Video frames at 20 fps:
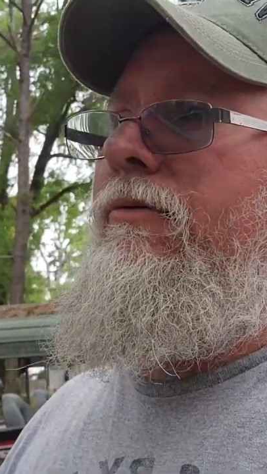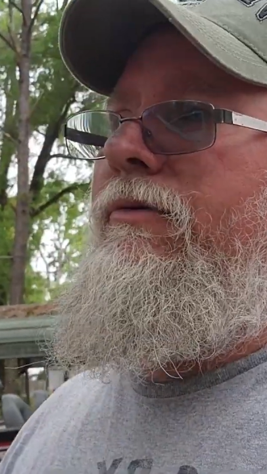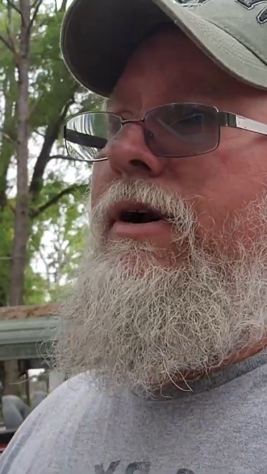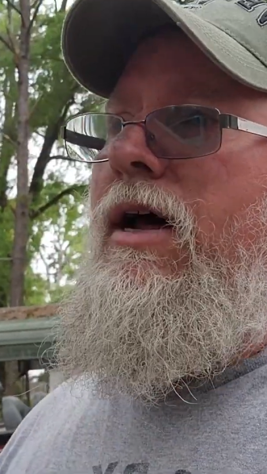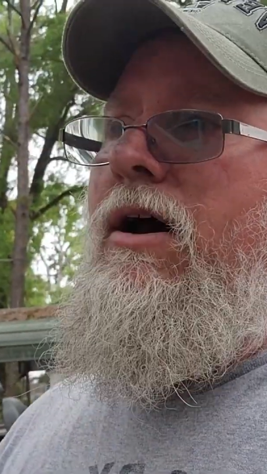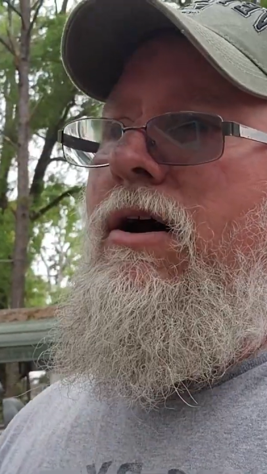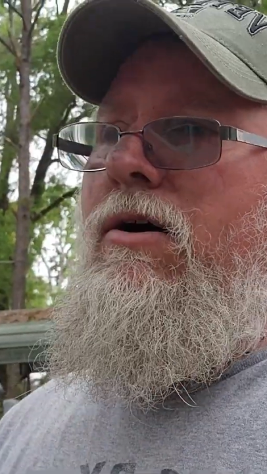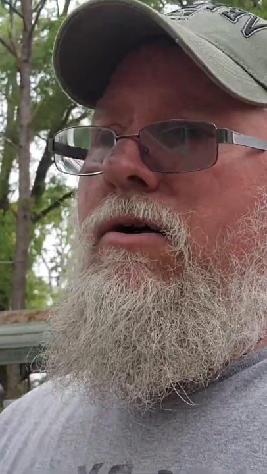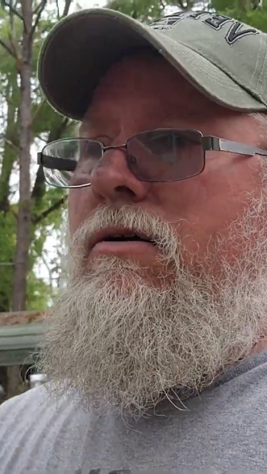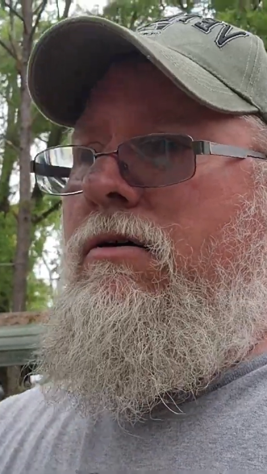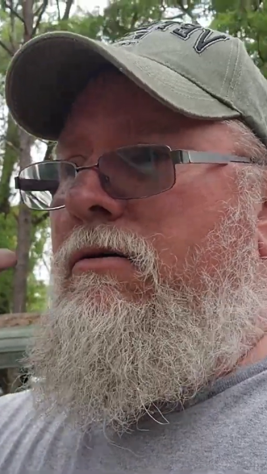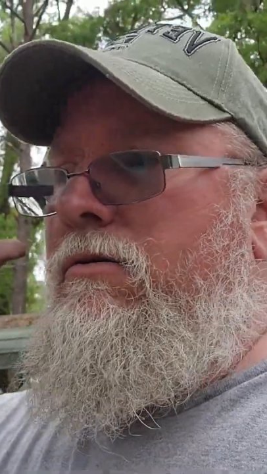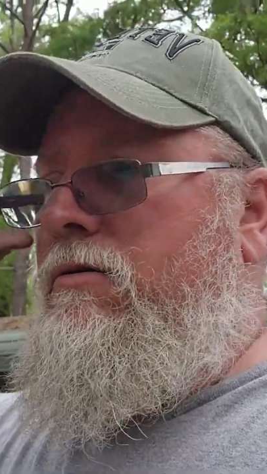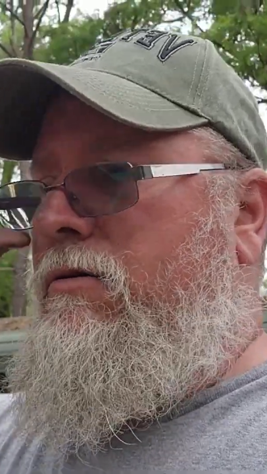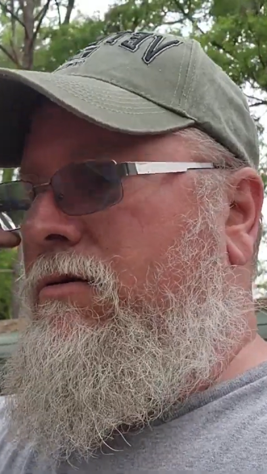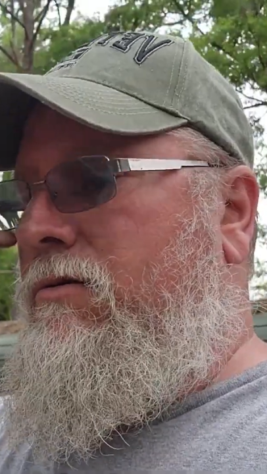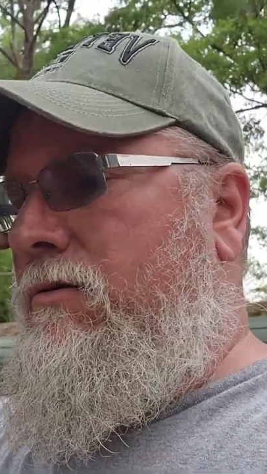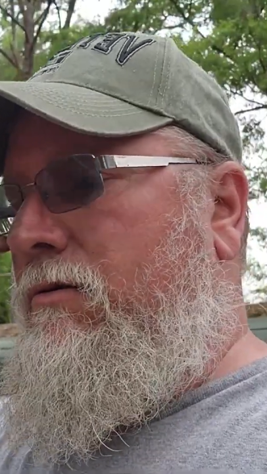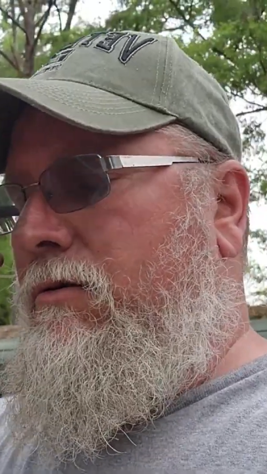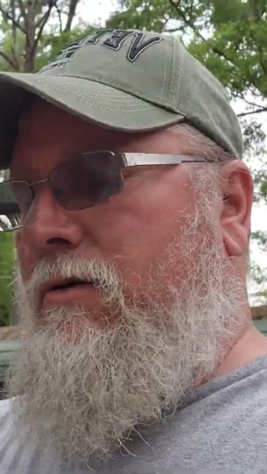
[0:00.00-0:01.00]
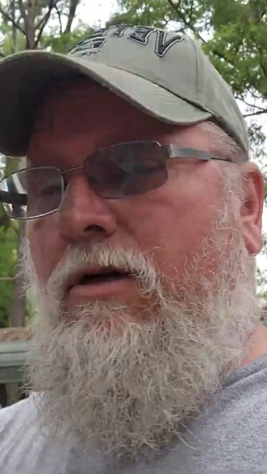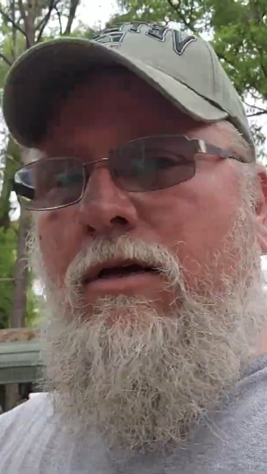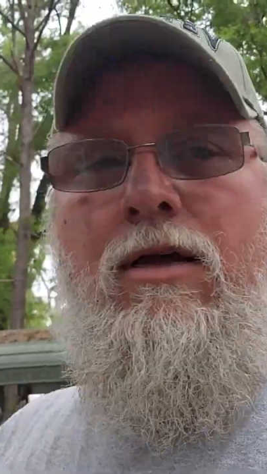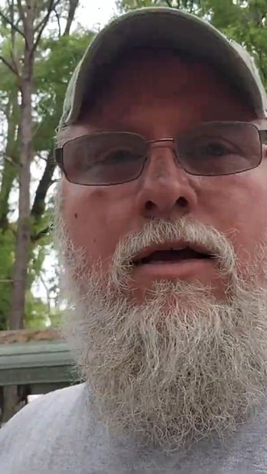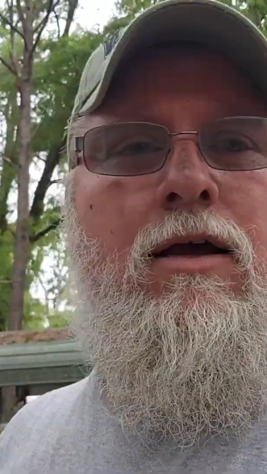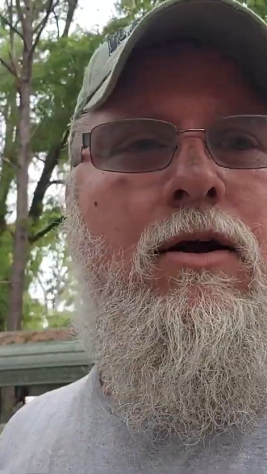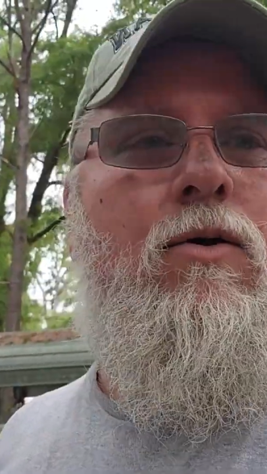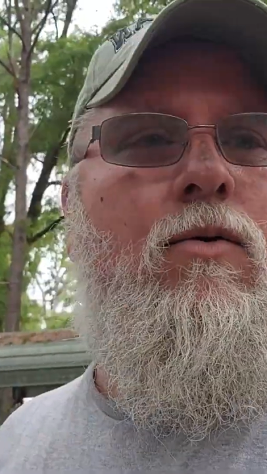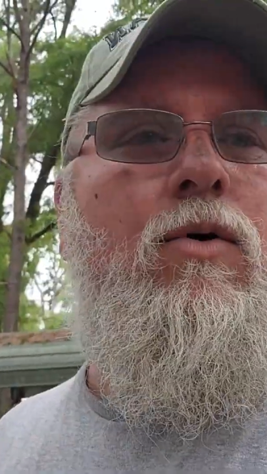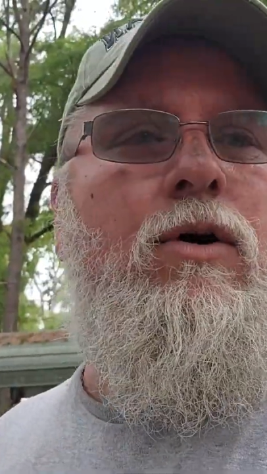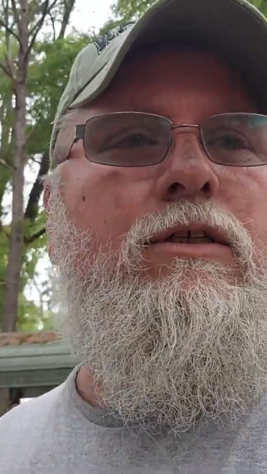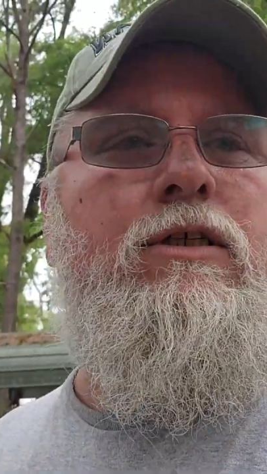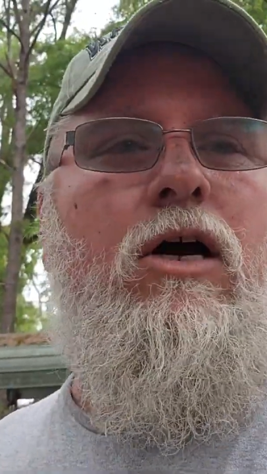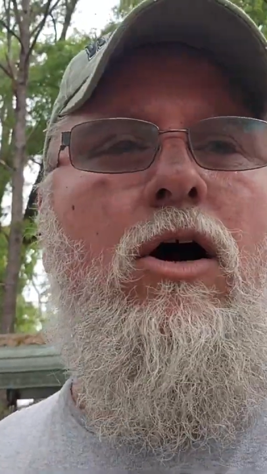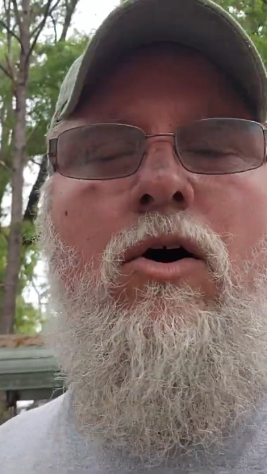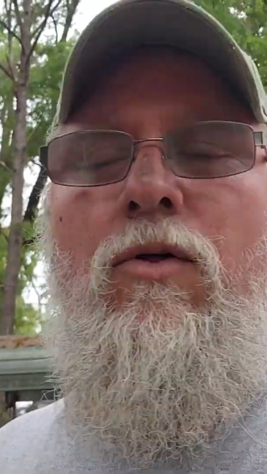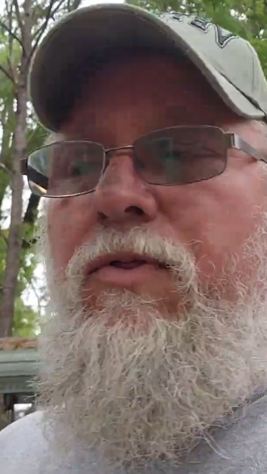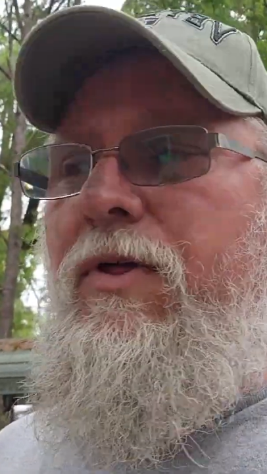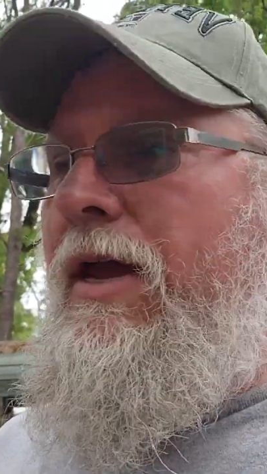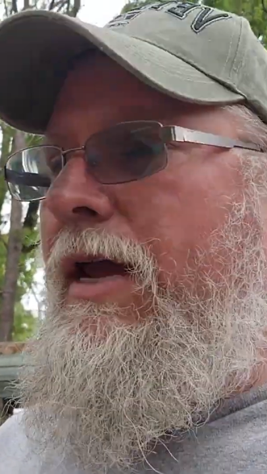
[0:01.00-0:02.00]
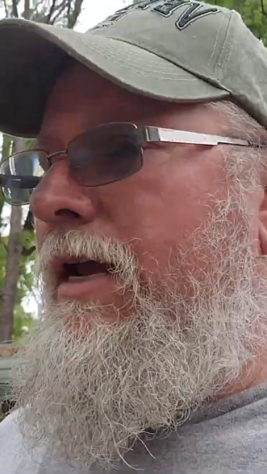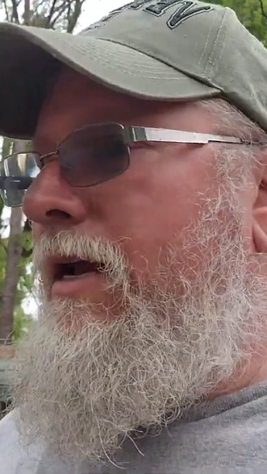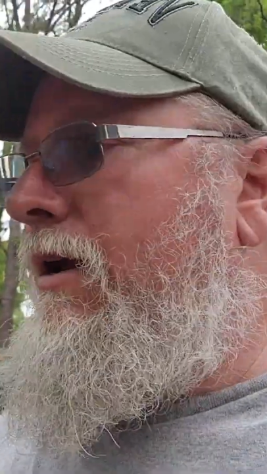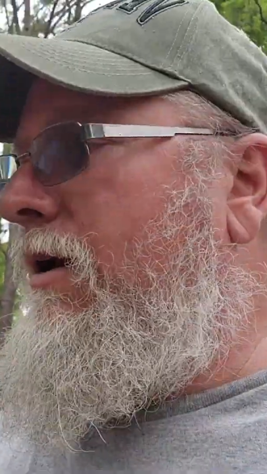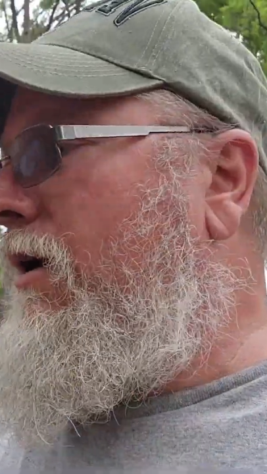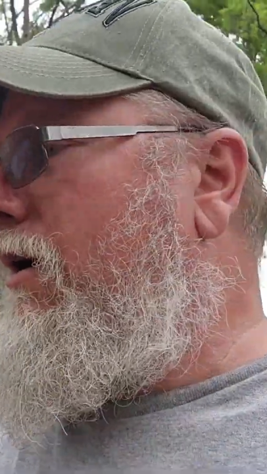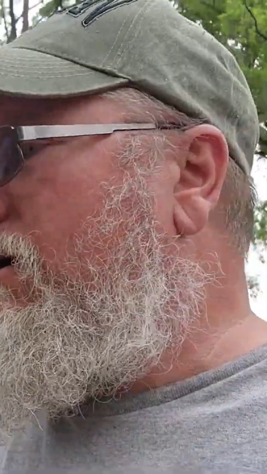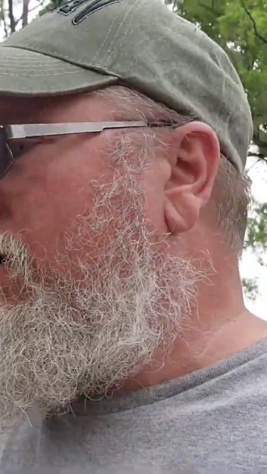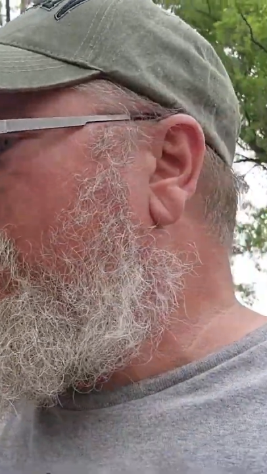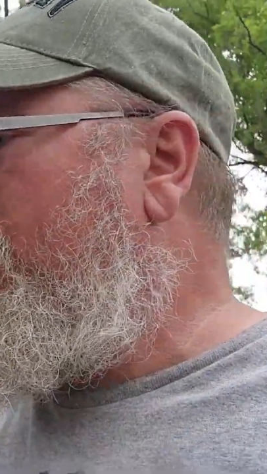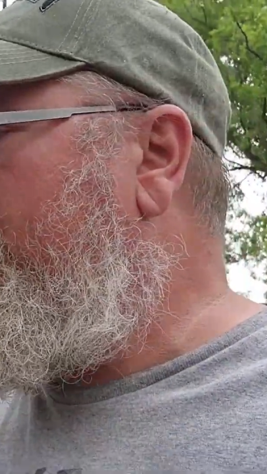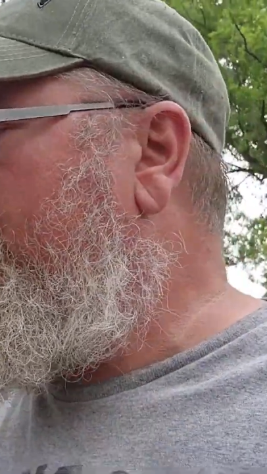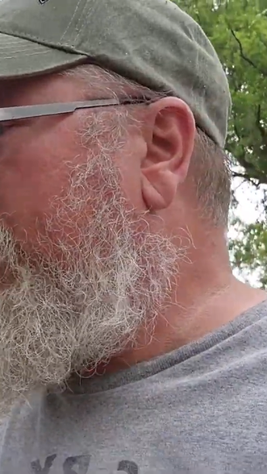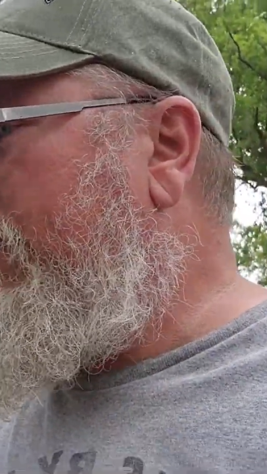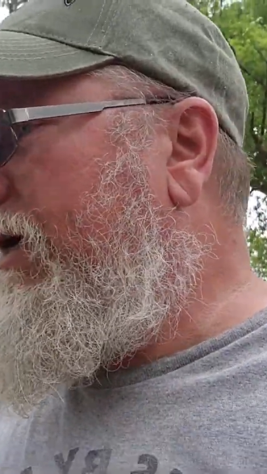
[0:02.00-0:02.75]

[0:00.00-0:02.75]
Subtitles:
know what y'all think, but